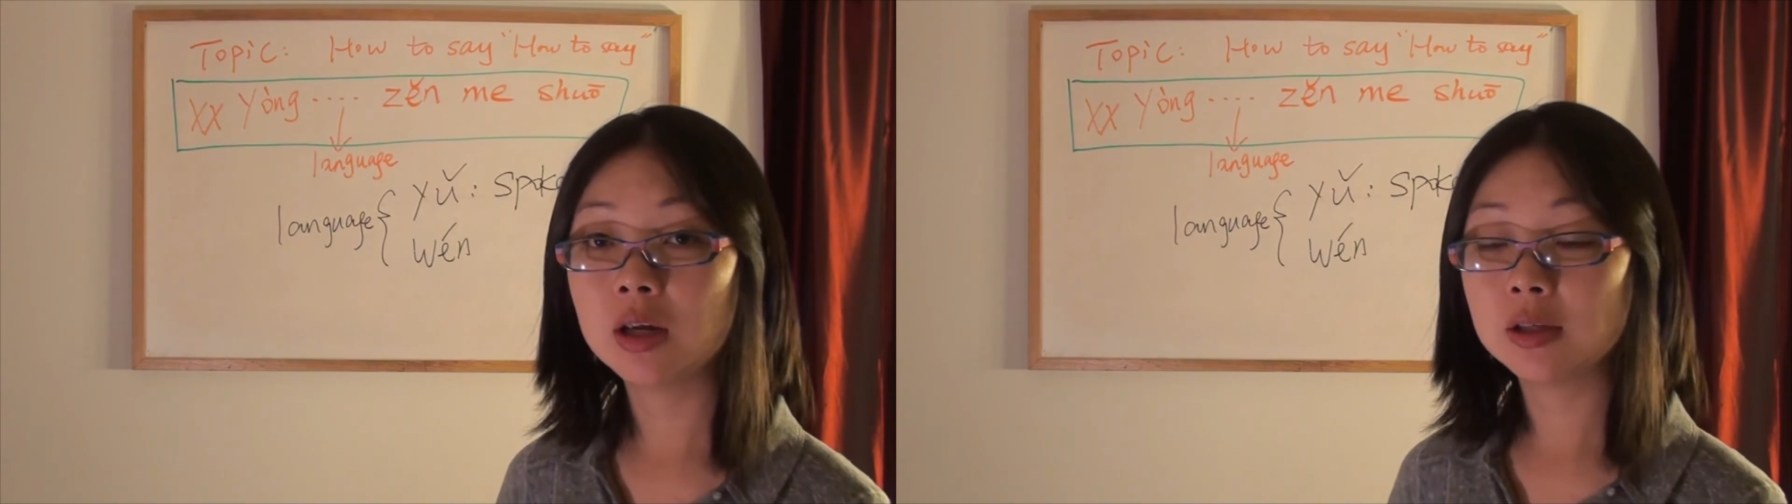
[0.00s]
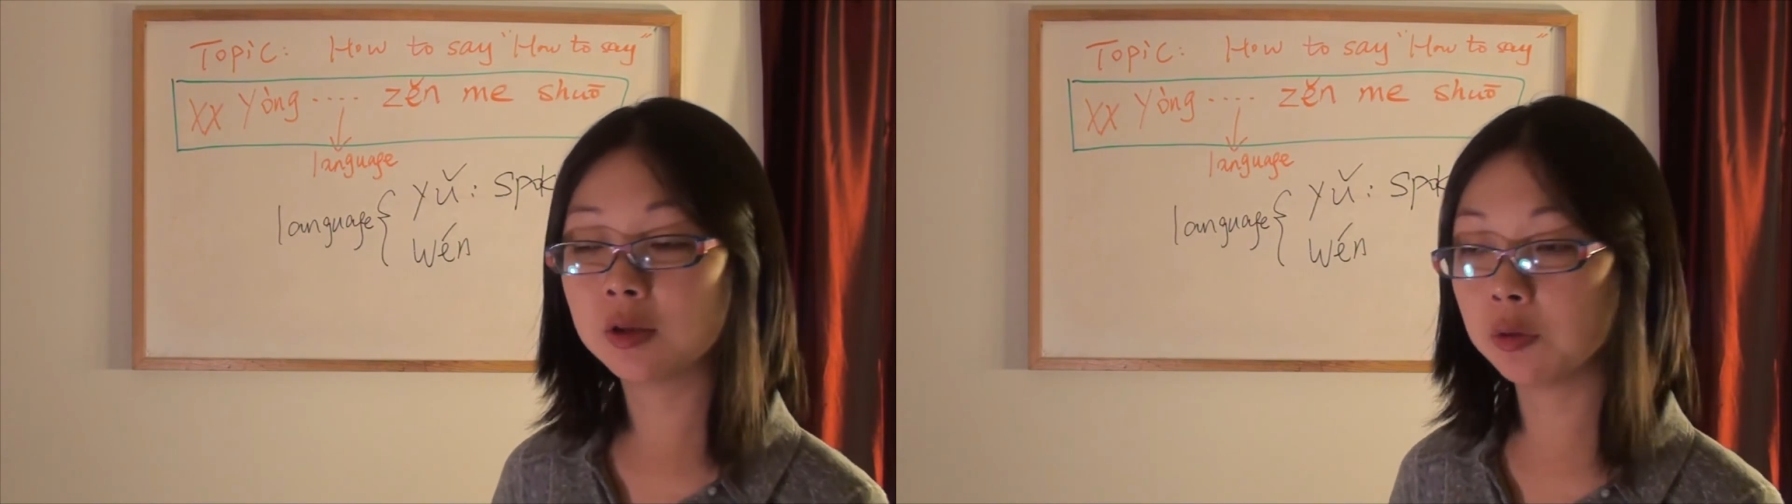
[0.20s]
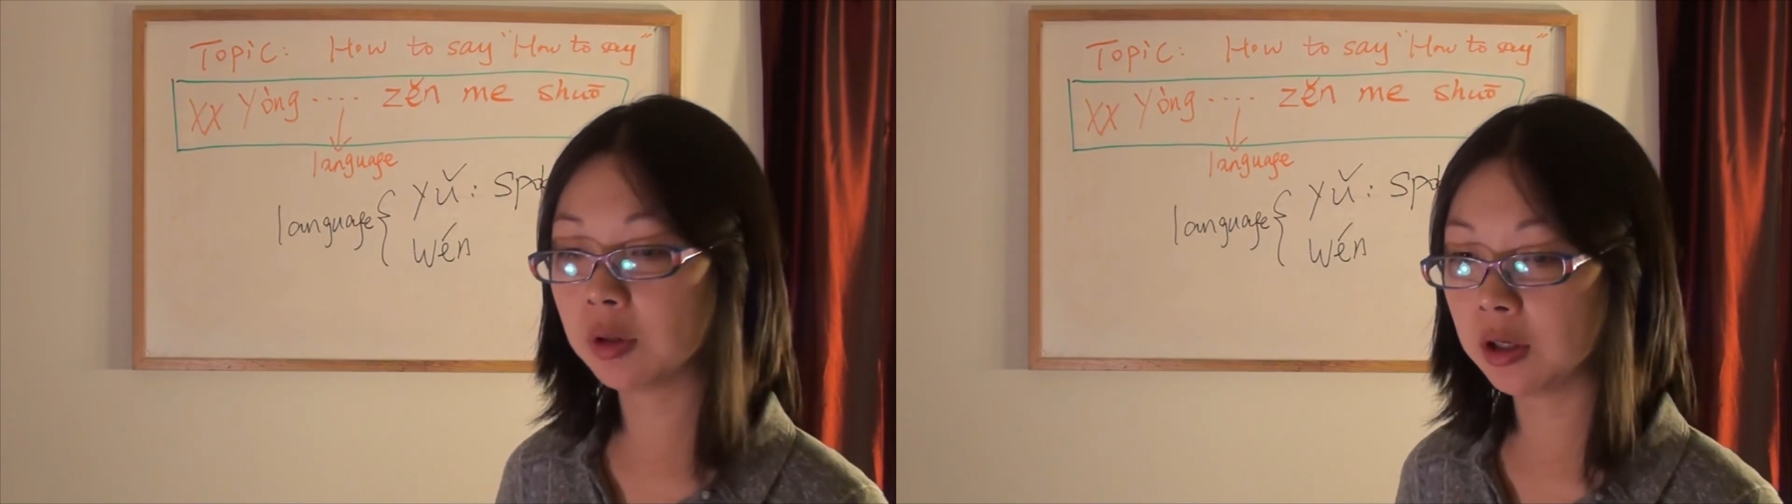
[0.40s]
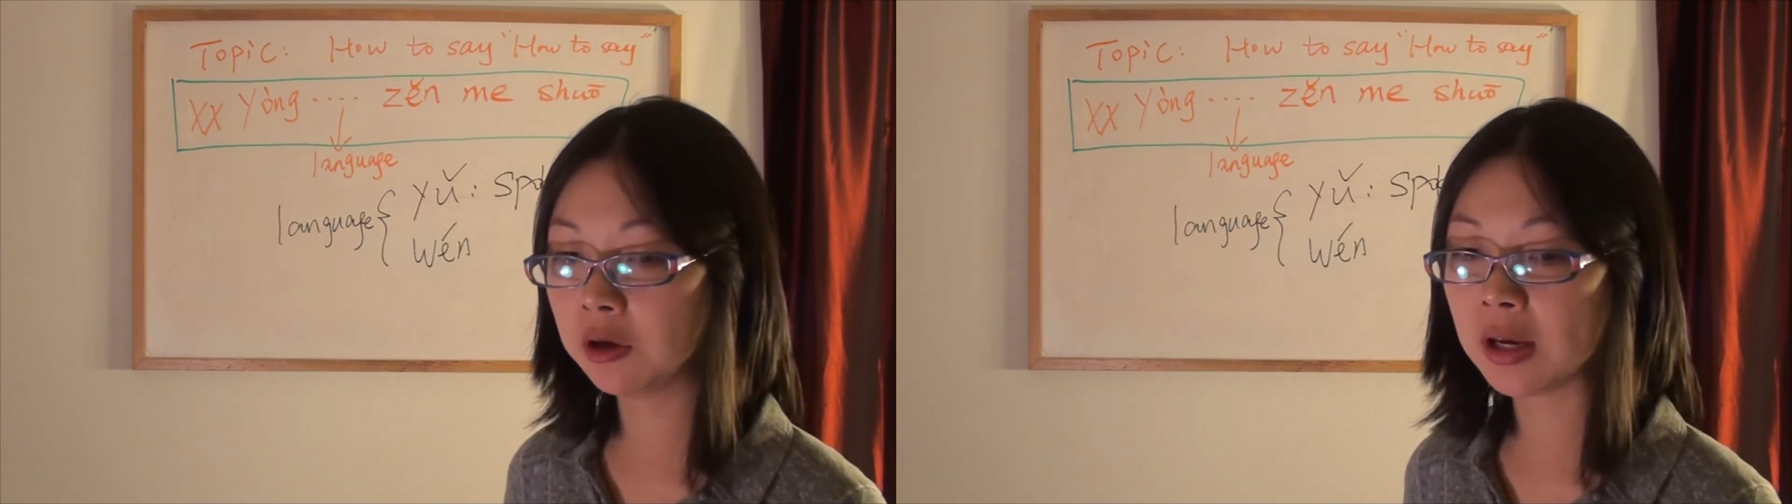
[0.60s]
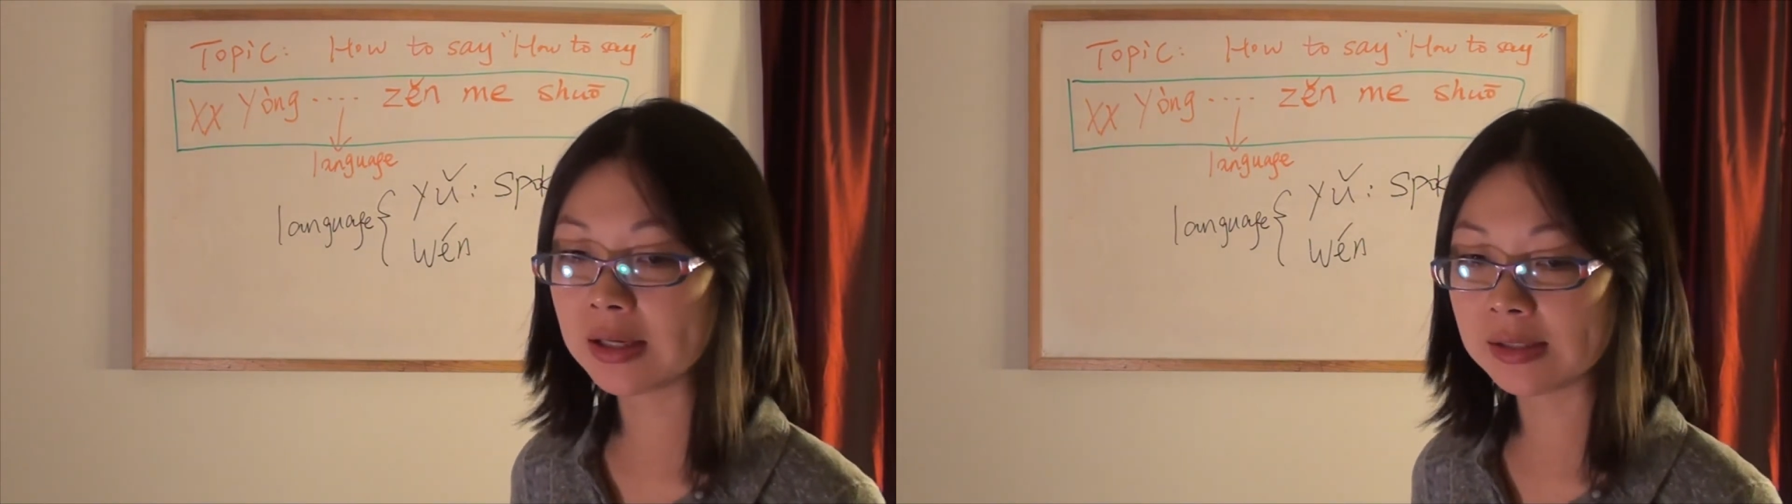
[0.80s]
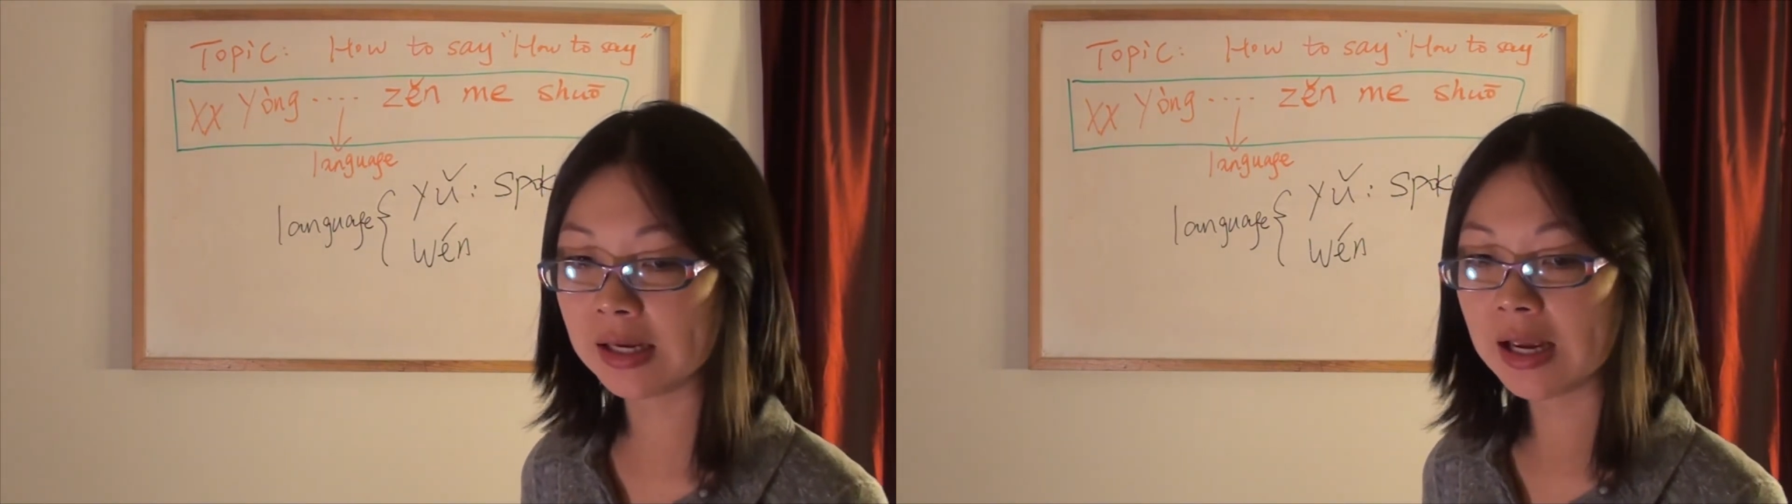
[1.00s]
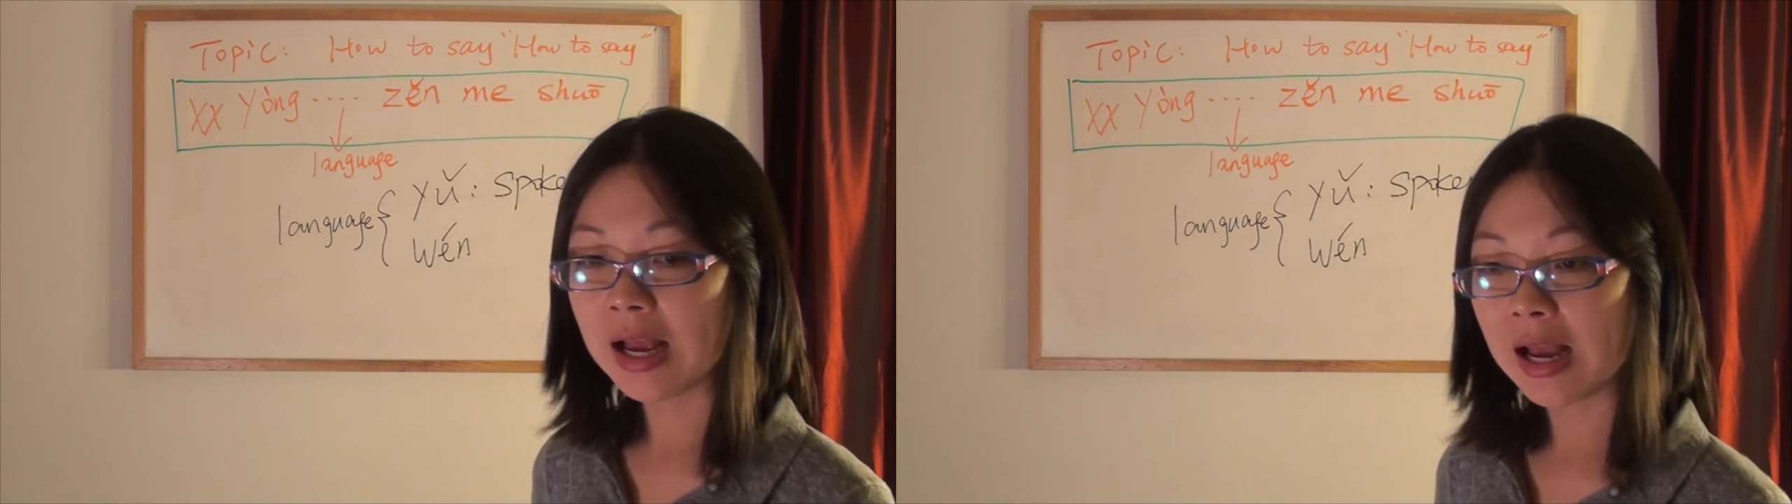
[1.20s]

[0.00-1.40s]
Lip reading: So you can say,